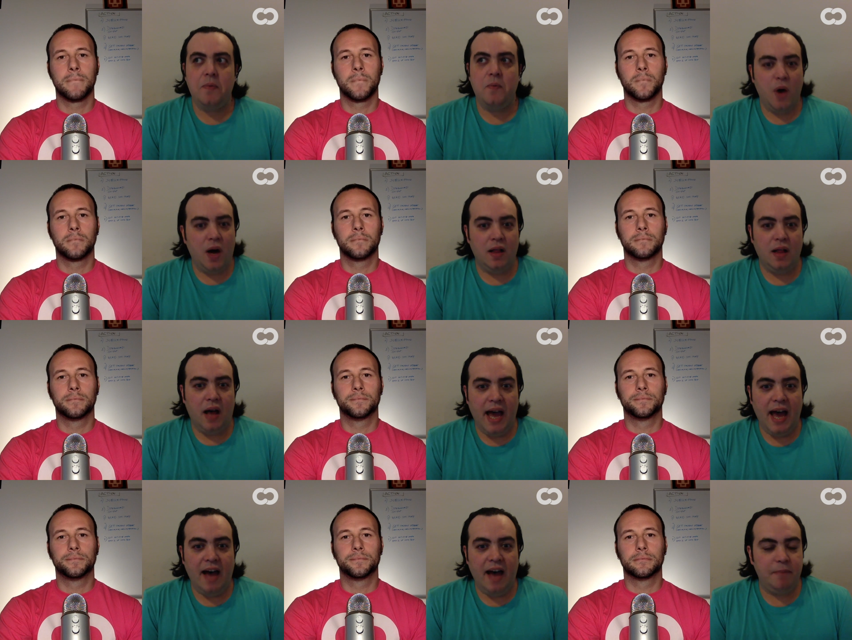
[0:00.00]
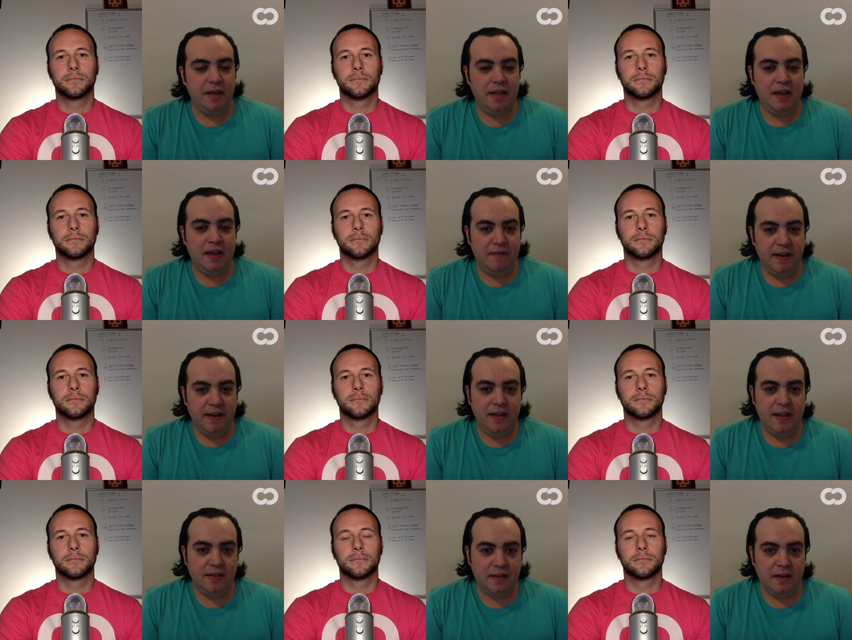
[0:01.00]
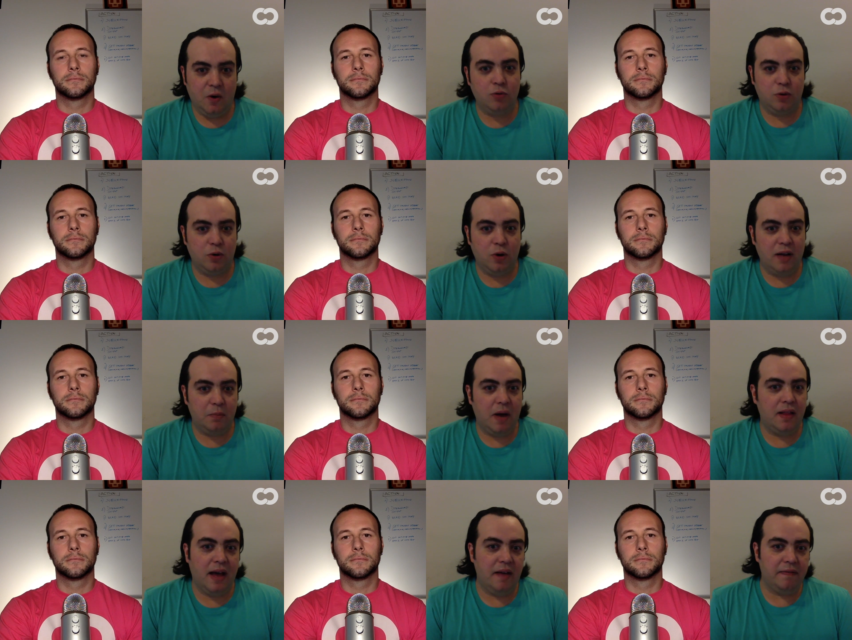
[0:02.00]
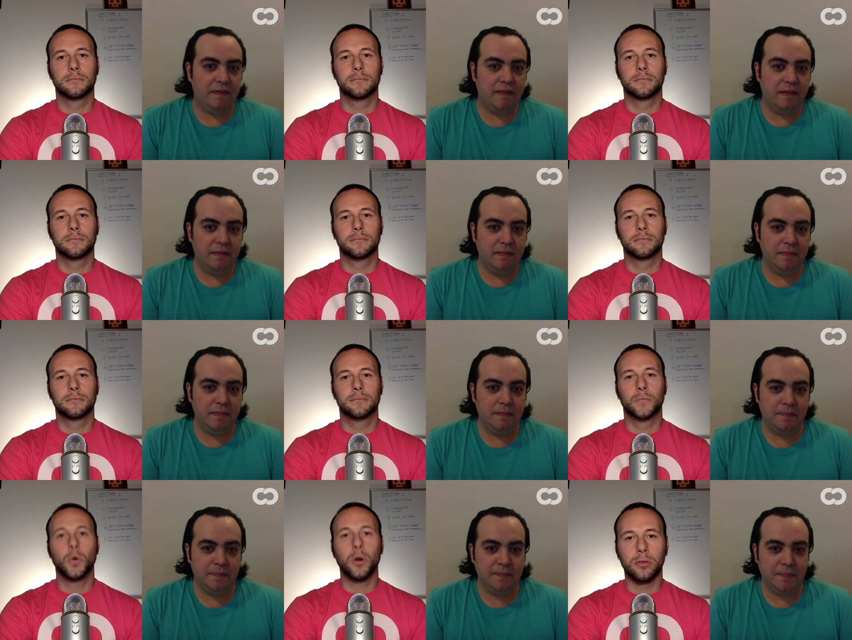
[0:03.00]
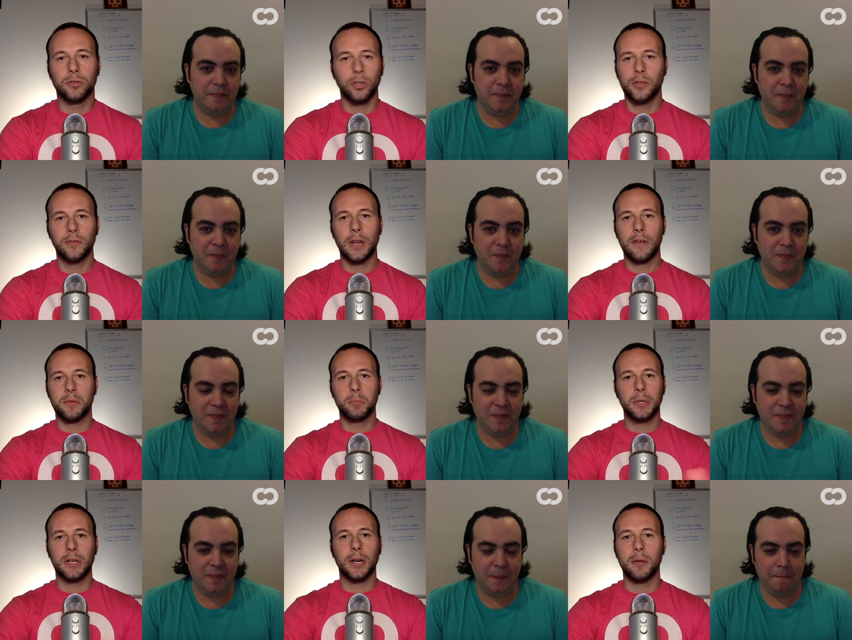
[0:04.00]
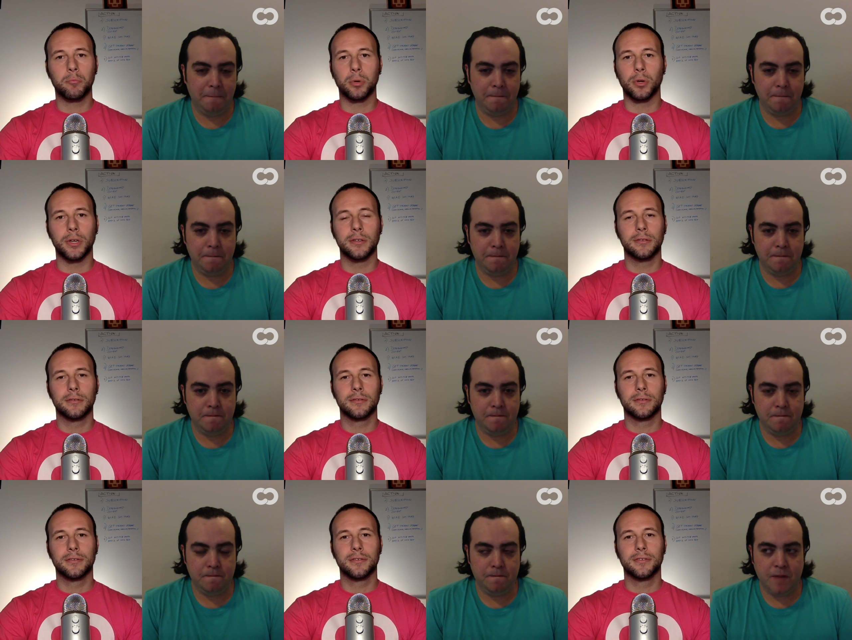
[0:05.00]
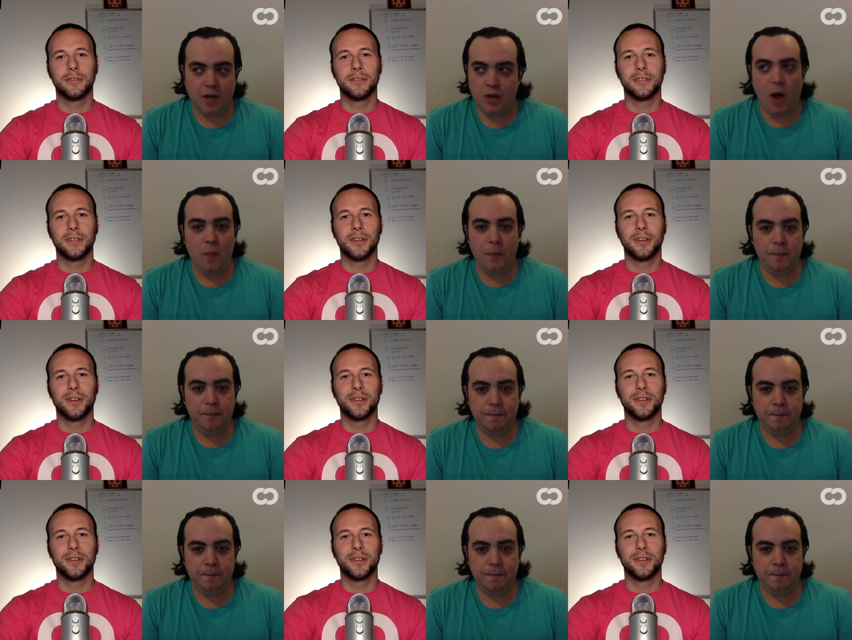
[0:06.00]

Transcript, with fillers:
Speaker 1: Well, I have been a freelancer all throughout my life. Whoa, so you've never been an employee? No.